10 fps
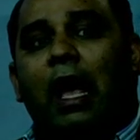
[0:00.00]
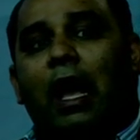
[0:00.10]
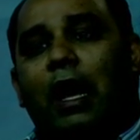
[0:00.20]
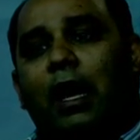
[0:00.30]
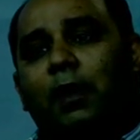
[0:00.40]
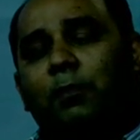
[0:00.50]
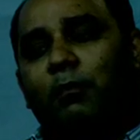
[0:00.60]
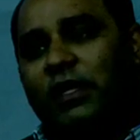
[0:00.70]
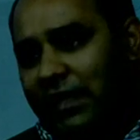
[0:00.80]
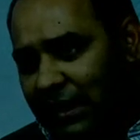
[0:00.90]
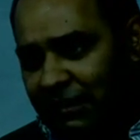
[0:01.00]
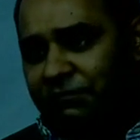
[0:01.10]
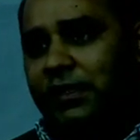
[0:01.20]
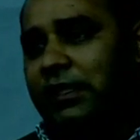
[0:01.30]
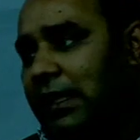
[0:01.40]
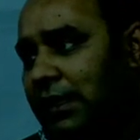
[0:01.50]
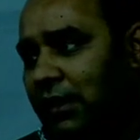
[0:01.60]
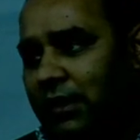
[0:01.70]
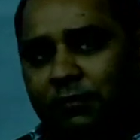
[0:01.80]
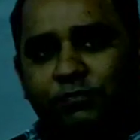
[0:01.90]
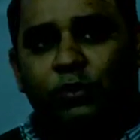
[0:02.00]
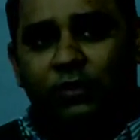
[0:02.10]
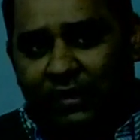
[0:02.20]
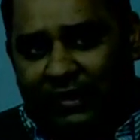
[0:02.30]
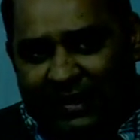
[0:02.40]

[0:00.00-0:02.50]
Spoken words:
But there are definitely, so